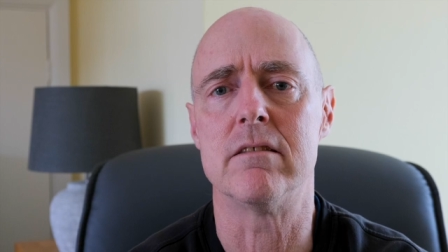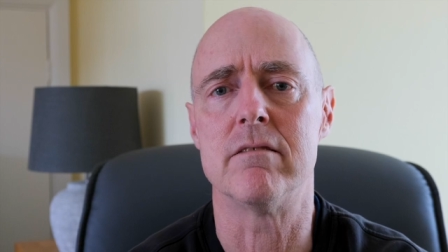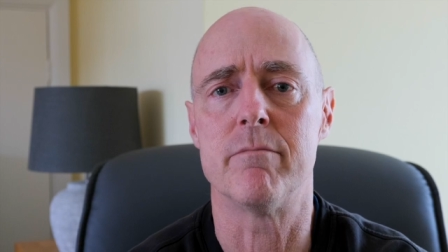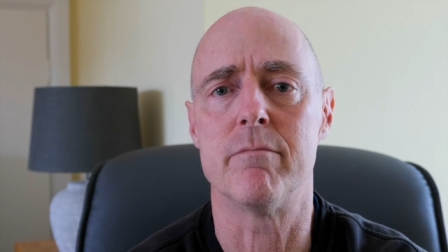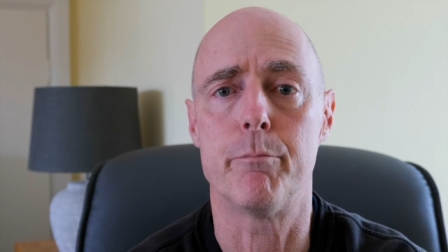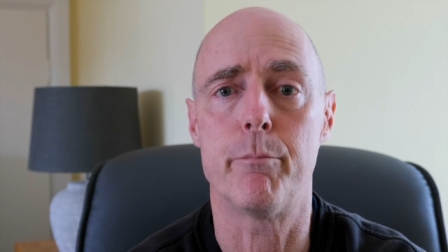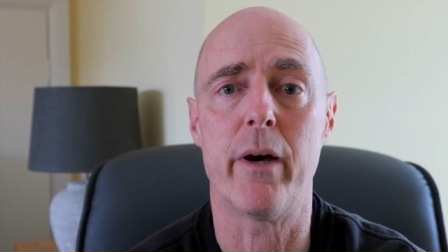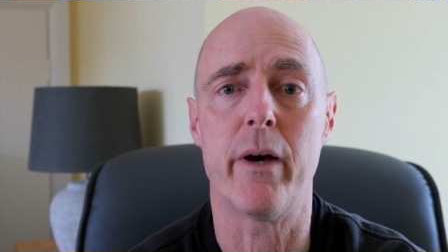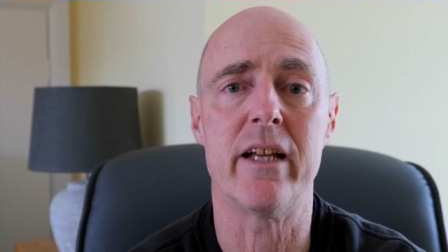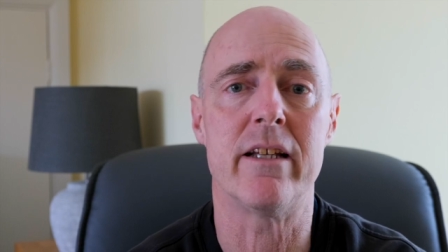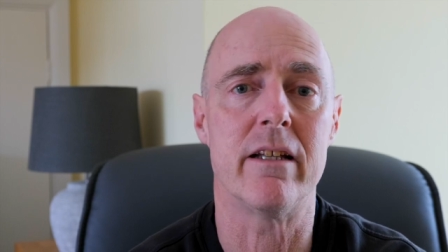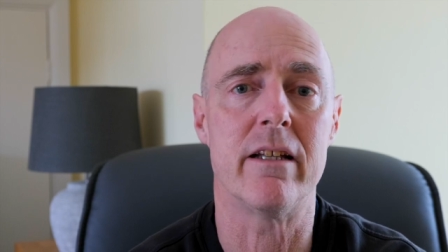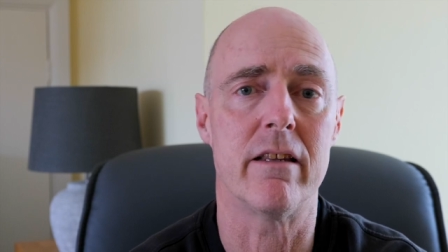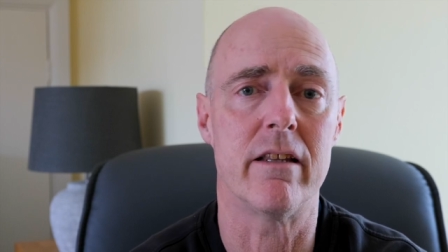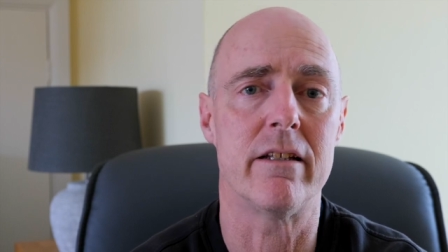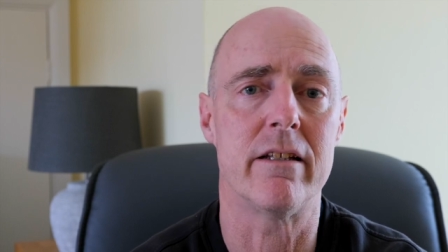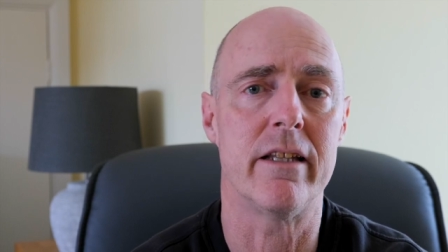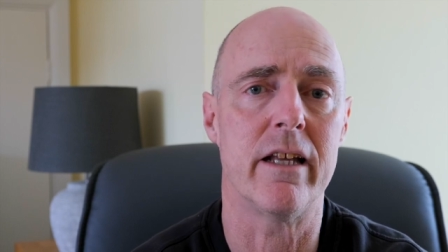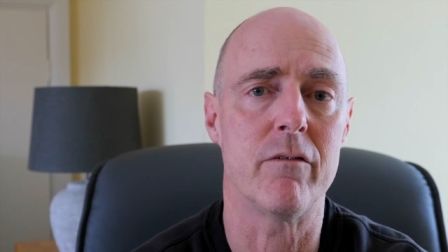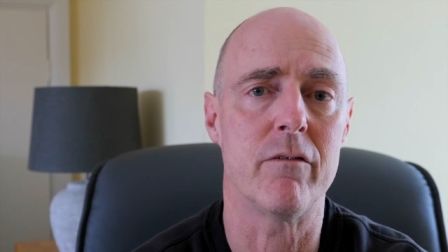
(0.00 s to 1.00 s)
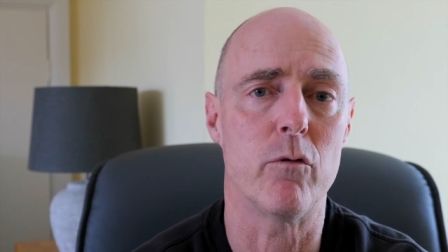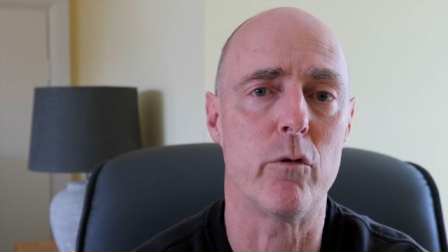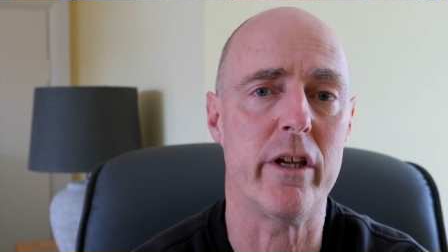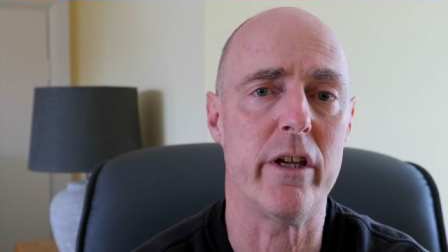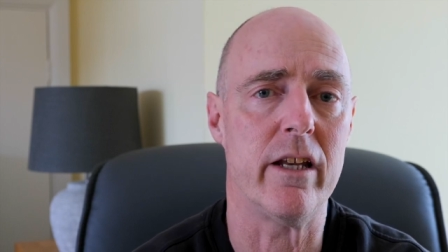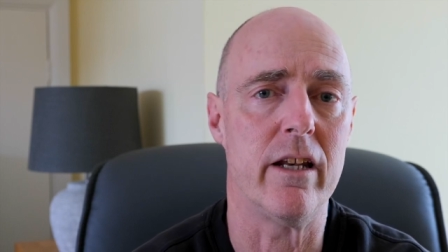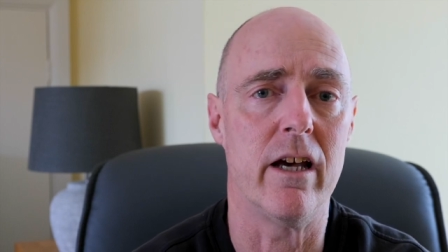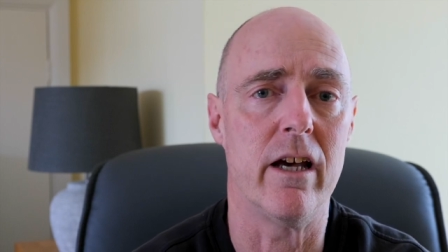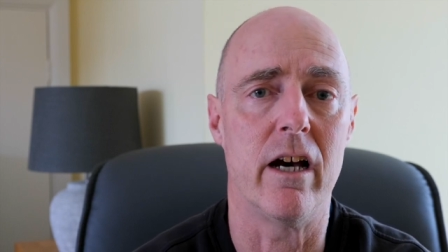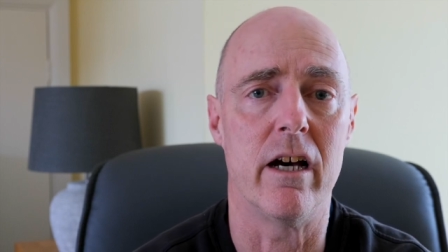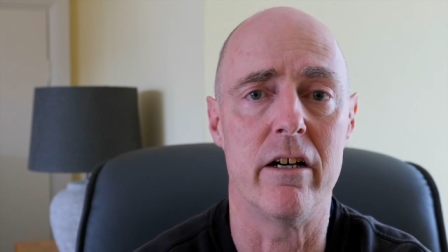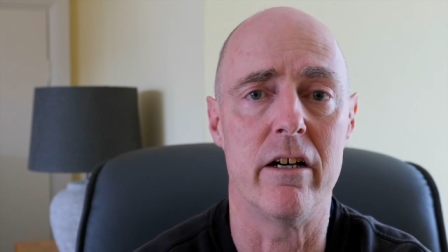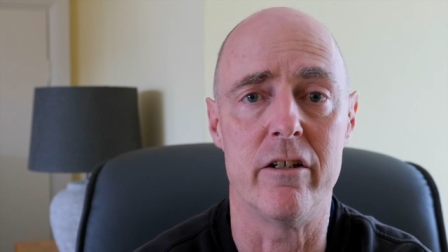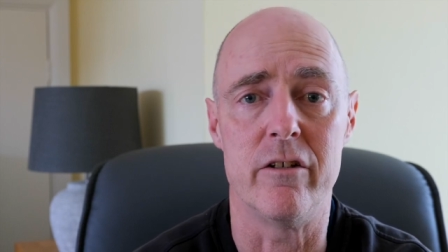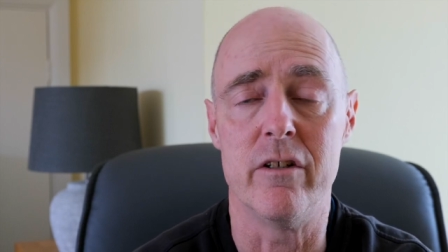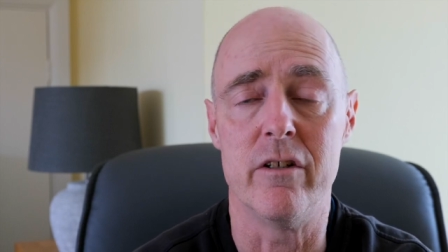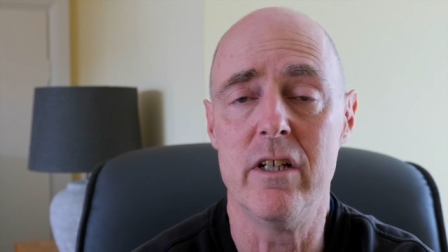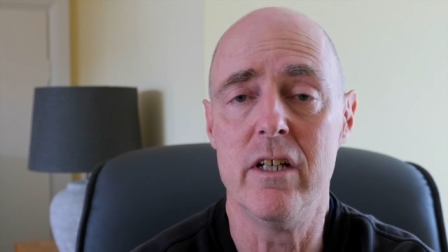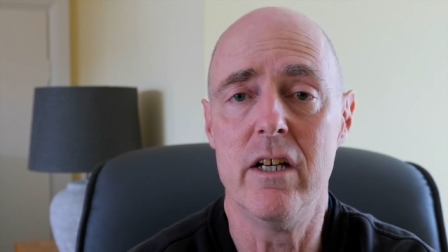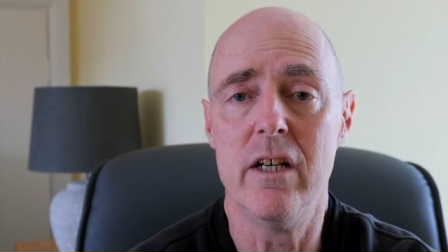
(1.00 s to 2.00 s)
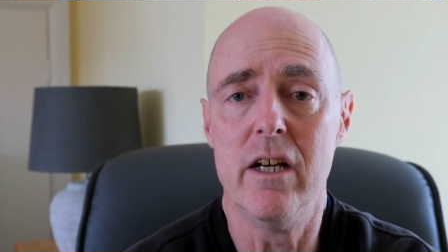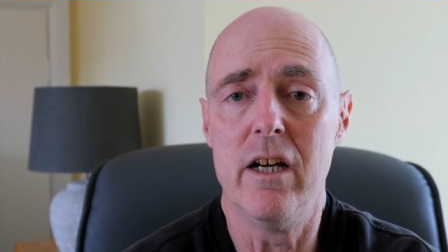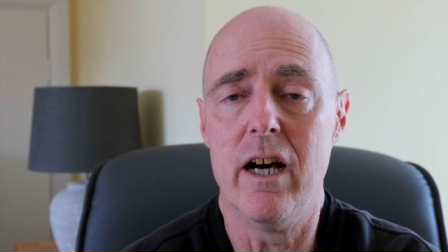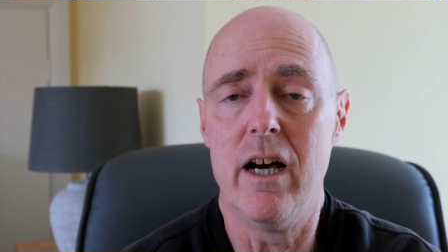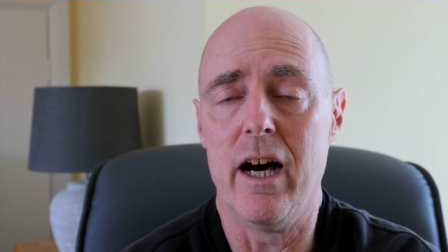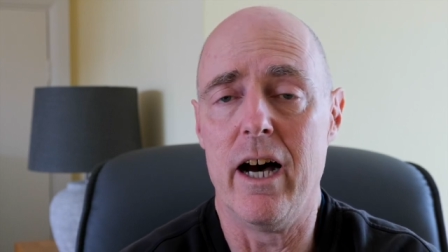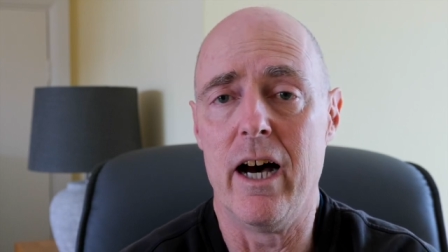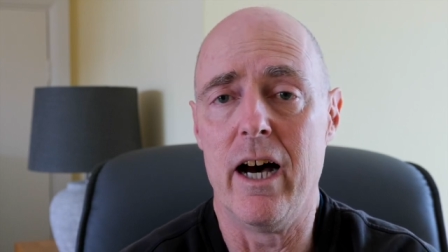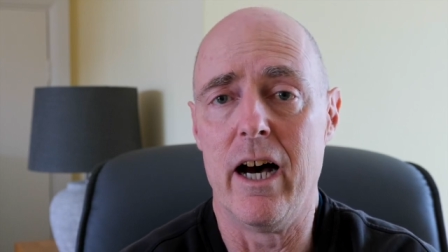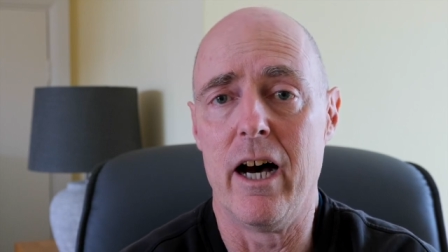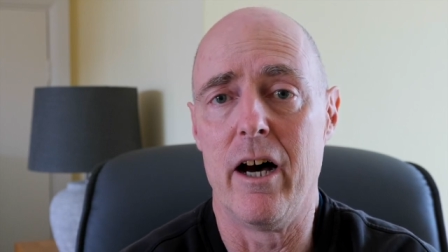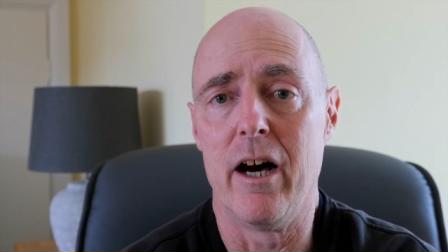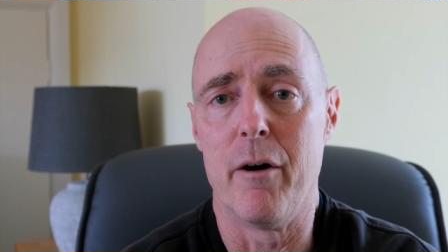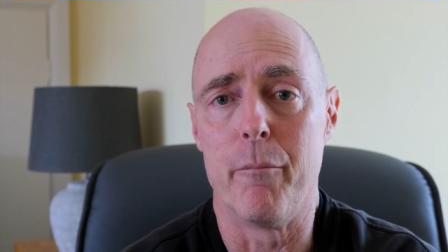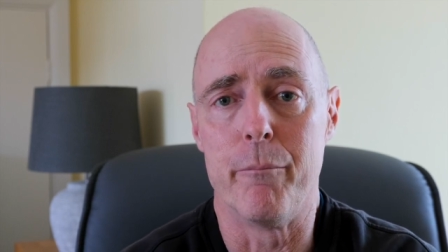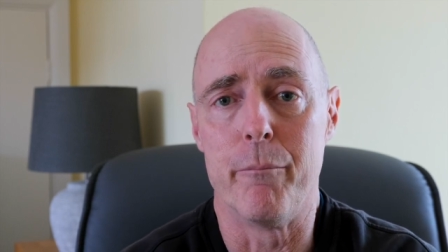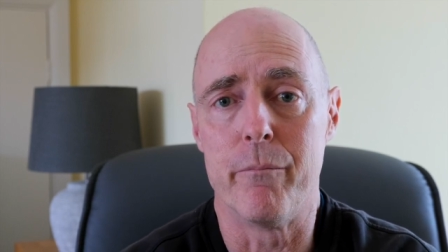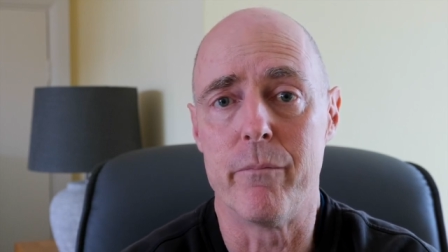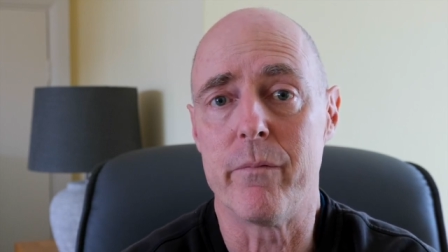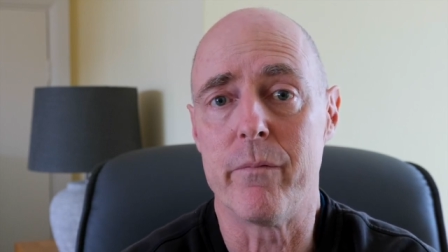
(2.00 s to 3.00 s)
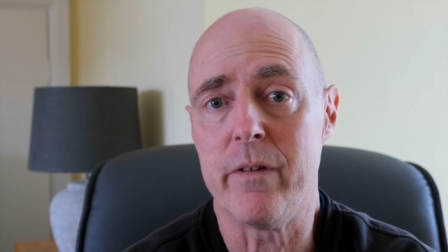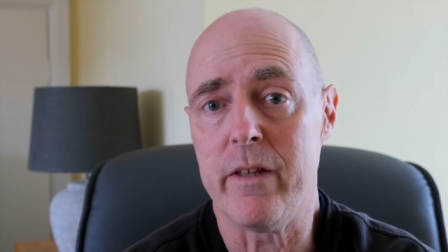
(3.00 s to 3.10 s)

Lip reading: of better the devil you know, to